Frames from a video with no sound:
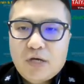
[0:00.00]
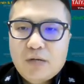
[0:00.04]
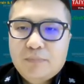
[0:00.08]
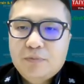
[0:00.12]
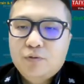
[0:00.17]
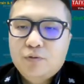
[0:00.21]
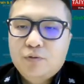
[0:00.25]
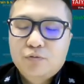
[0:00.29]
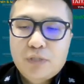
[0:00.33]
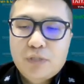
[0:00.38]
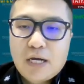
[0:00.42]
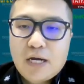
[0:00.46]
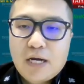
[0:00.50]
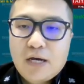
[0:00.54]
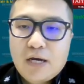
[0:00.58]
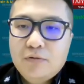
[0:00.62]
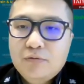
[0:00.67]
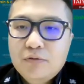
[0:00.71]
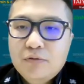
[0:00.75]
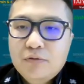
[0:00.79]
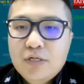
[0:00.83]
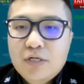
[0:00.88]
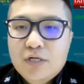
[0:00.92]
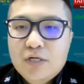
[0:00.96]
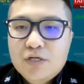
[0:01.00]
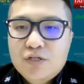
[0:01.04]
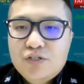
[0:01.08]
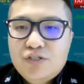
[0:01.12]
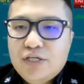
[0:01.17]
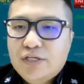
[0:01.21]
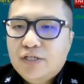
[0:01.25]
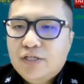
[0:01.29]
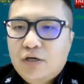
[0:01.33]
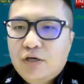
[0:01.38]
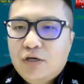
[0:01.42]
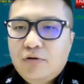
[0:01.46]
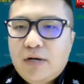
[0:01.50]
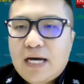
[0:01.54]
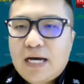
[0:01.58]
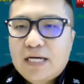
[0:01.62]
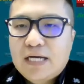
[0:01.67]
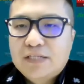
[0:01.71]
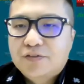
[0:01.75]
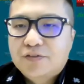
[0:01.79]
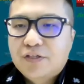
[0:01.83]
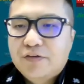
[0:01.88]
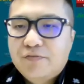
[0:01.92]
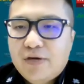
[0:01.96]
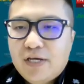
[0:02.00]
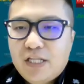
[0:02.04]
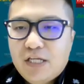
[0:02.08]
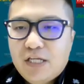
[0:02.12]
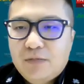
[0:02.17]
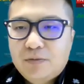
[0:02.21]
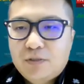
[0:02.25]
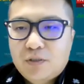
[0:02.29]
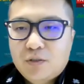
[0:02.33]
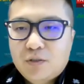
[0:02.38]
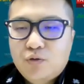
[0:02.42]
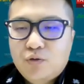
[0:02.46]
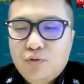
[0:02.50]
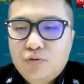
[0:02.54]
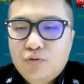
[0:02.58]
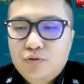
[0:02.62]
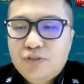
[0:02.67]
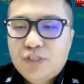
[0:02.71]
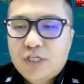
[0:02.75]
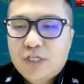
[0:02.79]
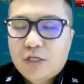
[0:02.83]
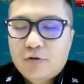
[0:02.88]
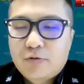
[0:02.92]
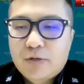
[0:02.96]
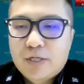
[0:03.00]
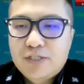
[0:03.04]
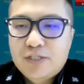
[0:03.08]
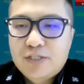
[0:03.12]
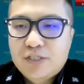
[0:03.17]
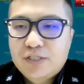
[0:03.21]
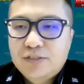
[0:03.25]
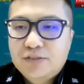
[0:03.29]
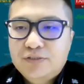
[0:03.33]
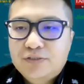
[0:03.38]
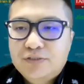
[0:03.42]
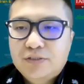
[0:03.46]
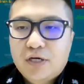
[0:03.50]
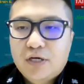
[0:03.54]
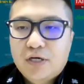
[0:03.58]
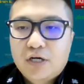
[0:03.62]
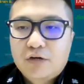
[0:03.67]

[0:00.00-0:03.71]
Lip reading: Up to now, JinKO has developed 2 generations